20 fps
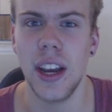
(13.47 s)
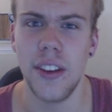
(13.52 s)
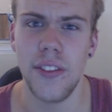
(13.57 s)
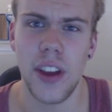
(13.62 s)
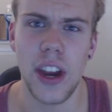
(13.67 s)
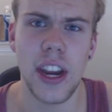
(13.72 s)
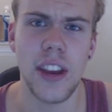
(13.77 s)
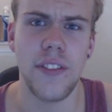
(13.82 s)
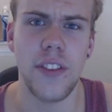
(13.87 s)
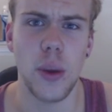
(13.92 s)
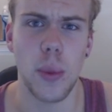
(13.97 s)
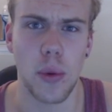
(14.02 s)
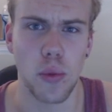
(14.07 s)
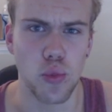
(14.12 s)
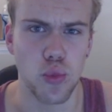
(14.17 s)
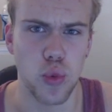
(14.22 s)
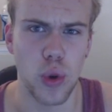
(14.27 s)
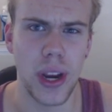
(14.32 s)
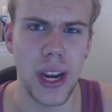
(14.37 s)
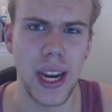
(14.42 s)
If any of you are
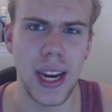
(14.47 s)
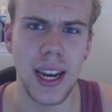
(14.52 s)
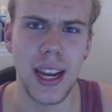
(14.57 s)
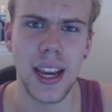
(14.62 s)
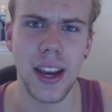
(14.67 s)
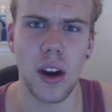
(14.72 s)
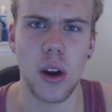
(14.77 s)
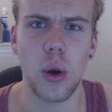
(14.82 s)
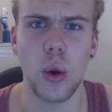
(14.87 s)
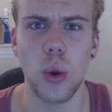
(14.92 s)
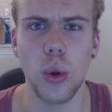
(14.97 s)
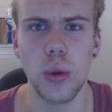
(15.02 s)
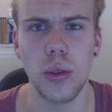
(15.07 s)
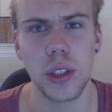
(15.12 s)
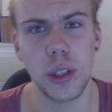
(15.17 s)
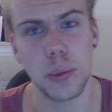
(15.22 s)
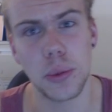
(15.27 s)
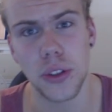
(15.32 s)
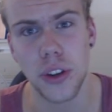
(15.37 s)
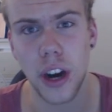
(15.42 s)
really
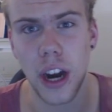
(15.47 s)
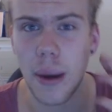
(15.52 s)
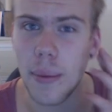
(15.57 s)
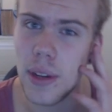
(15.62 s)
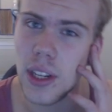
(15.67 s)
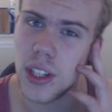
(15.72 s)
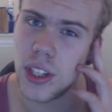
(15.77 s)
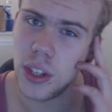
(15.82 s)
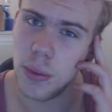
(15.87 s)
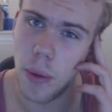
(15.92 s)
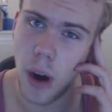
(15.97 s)
old subscribers,